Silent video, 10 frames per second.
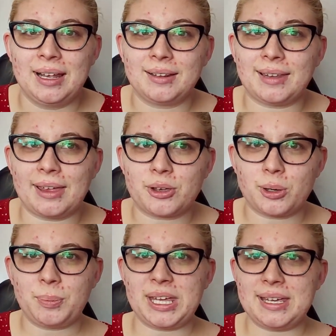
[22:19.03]

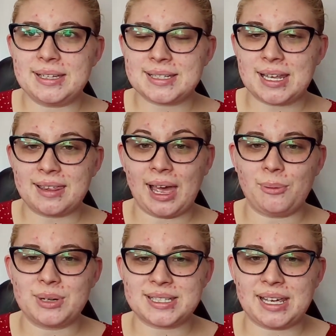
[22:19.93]
leather piece
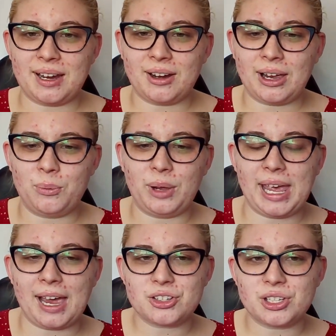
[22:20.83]
that was there, and we
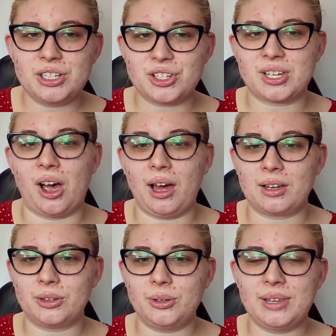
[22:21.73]
actually just
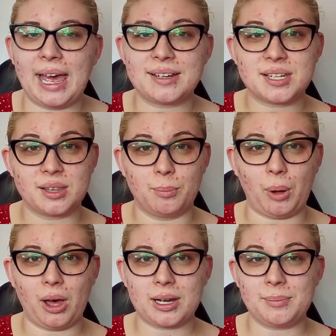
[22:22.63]
hot glued that to the
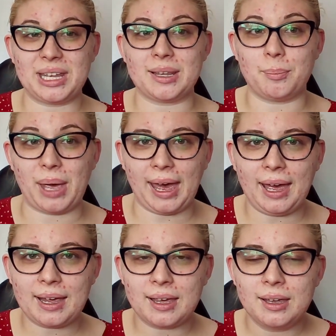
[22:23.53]
bottom in the
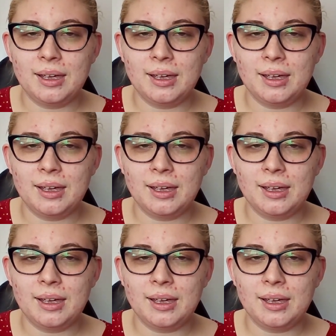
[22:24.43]
back.